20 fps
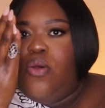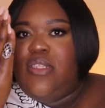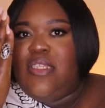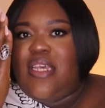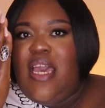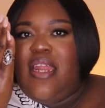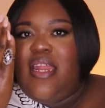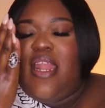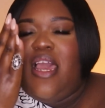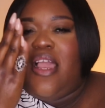it's
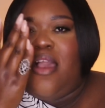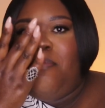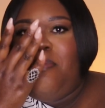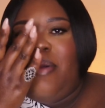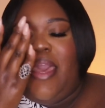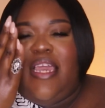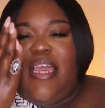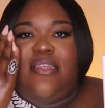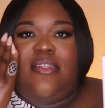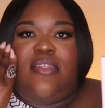kind of like a
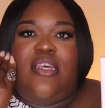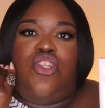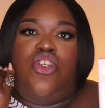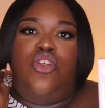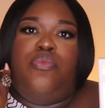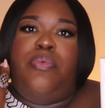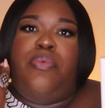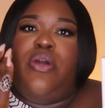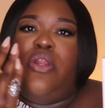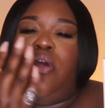paste that
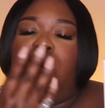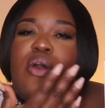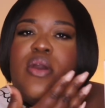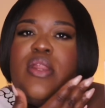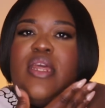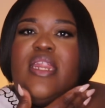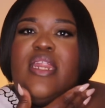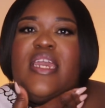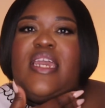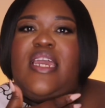you put on,
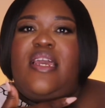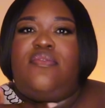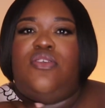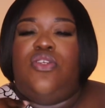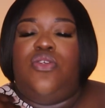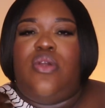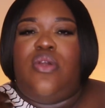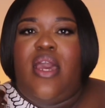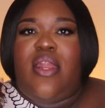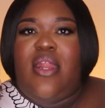and it gives
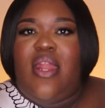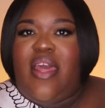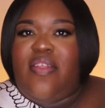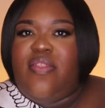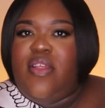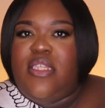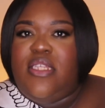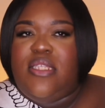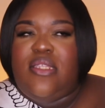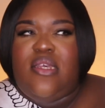you kind of like
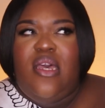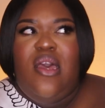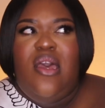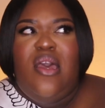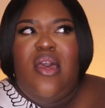this